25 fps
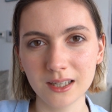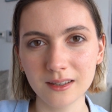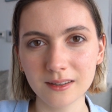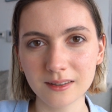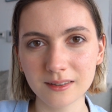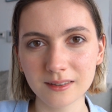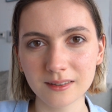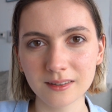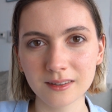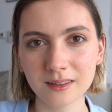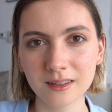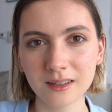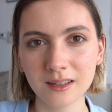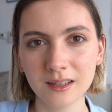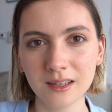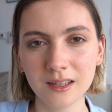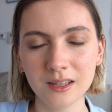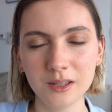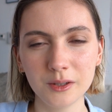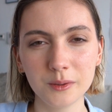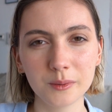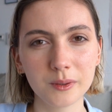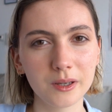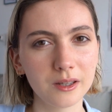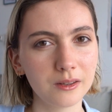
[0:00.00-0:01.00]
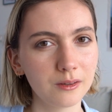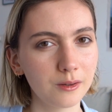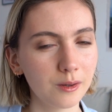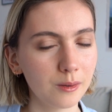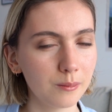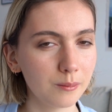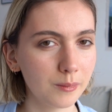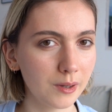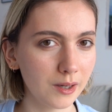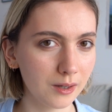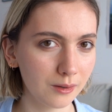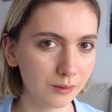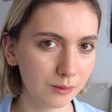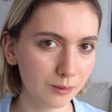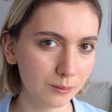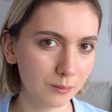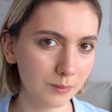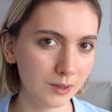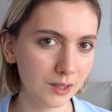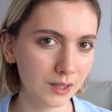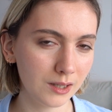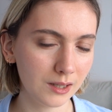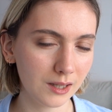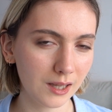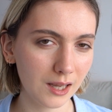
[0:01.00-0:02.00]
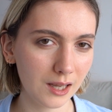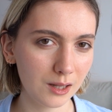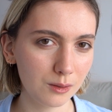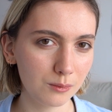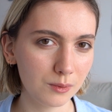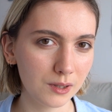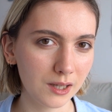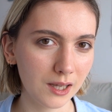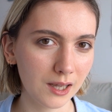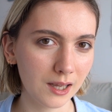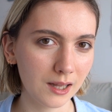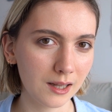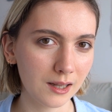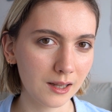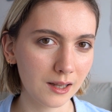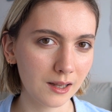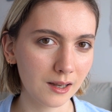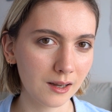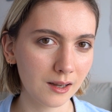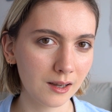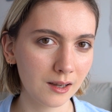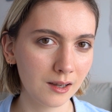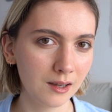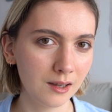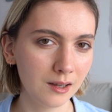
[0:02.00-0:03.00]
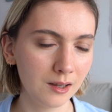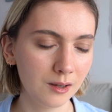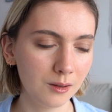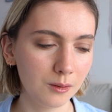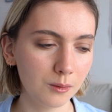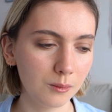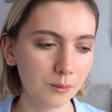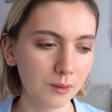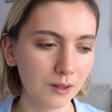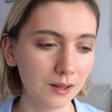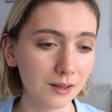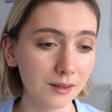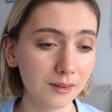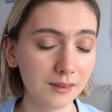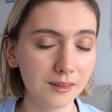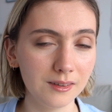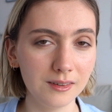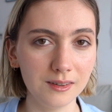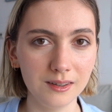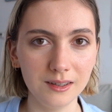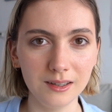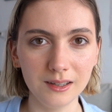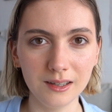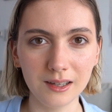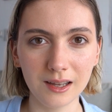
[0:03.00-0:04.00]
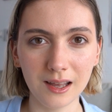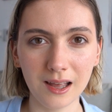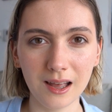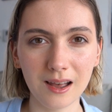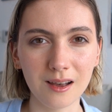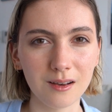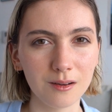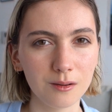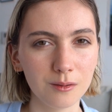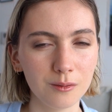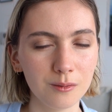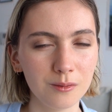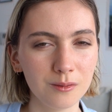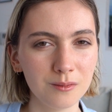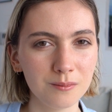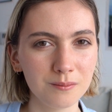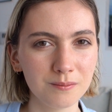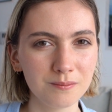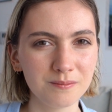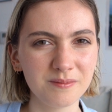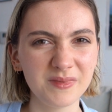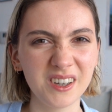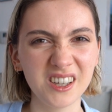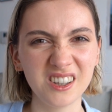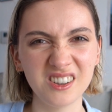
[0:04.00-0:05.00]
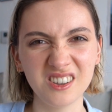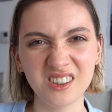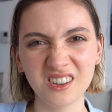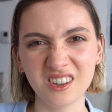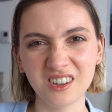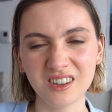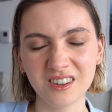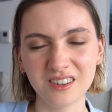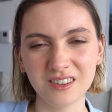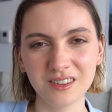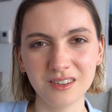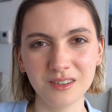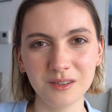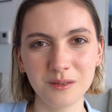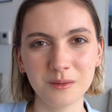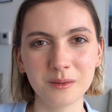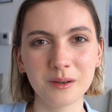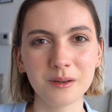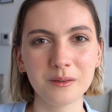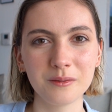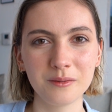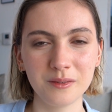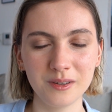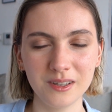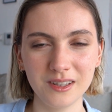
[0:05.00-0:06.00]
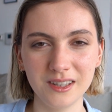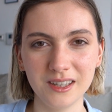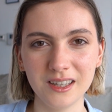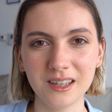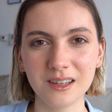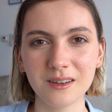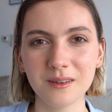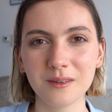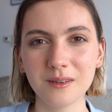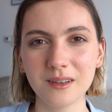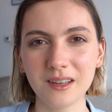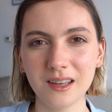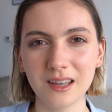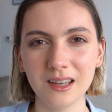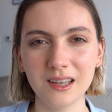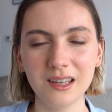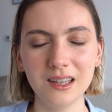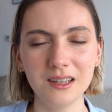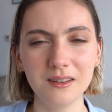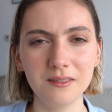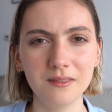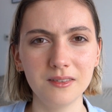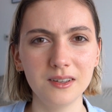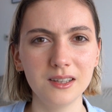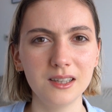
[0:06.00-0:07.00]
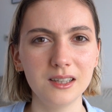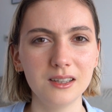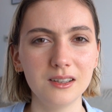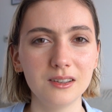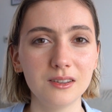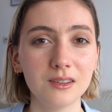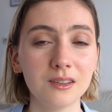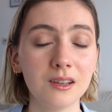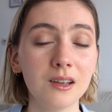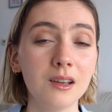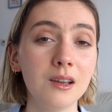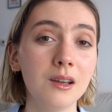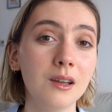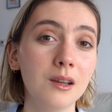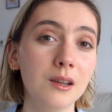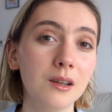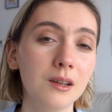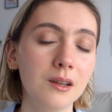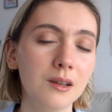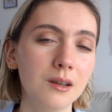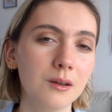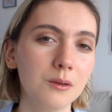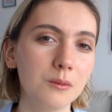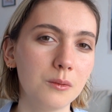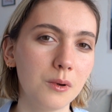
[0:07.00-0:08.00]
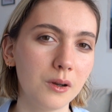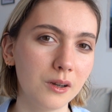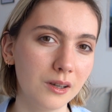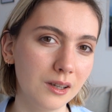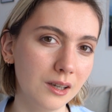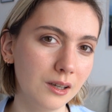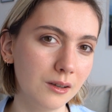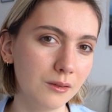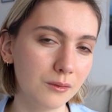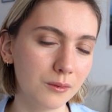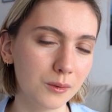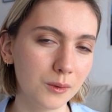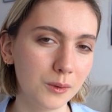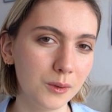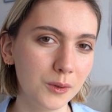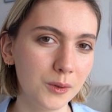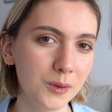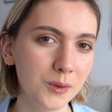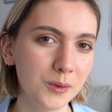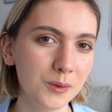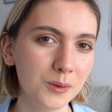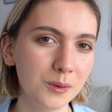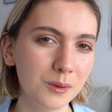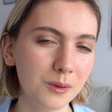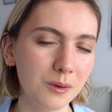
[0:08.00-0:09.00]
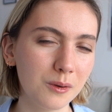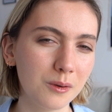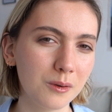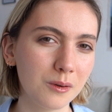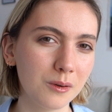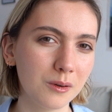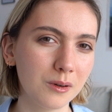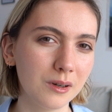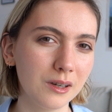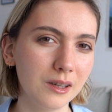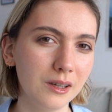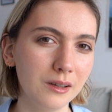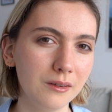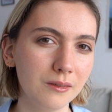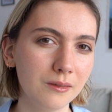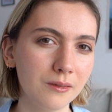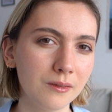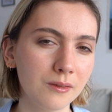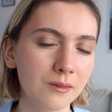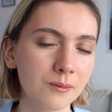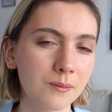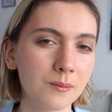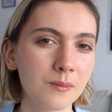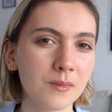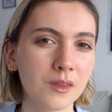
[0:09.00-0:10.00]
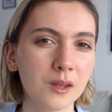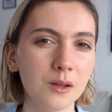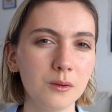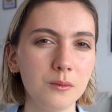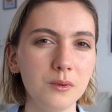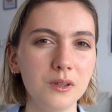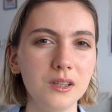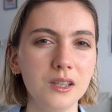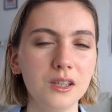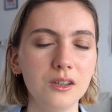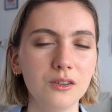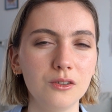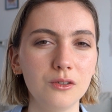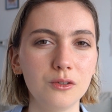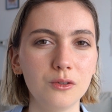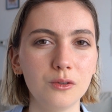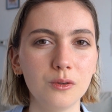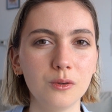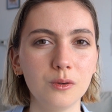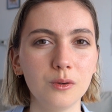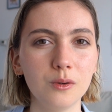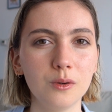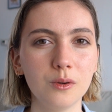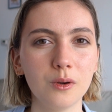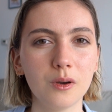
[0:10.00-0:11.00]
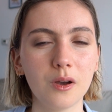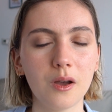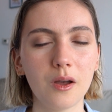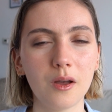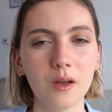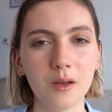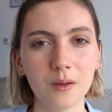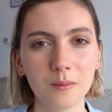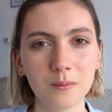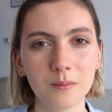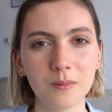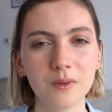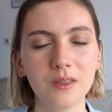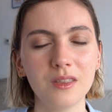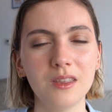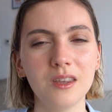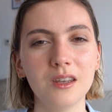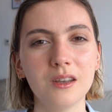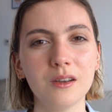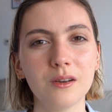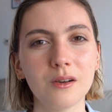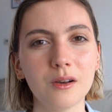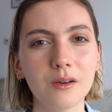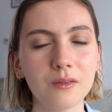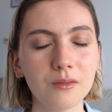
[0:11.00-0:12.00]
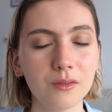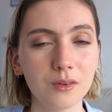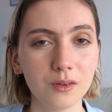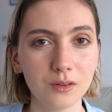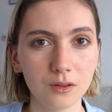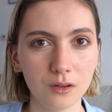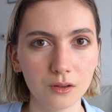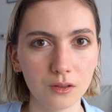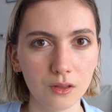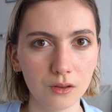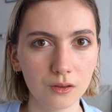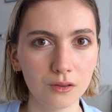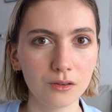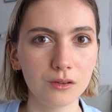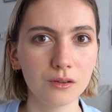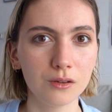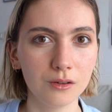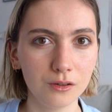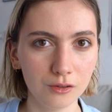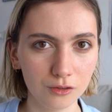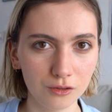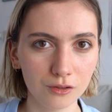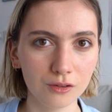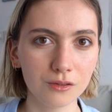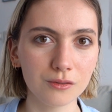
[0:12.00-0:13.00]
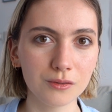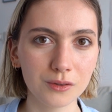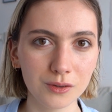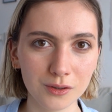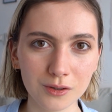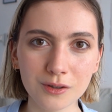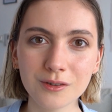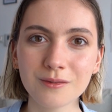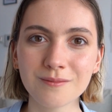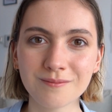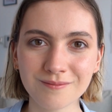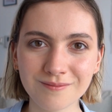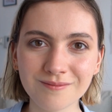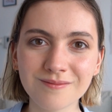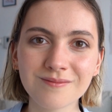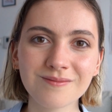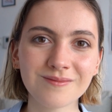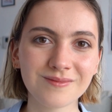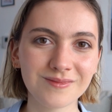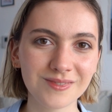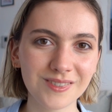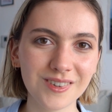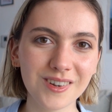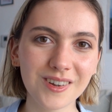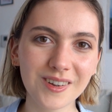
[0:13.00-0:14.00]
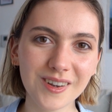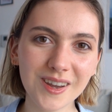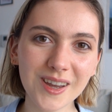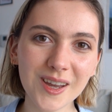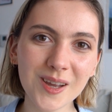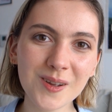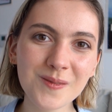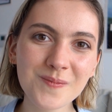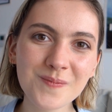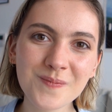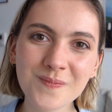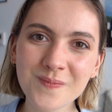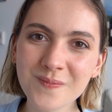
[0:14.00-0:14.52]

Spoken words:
it, you can come back to me and we can, well, see how better you are feeling, okay? If it is working for you or if we need to think of another solution for you, okay?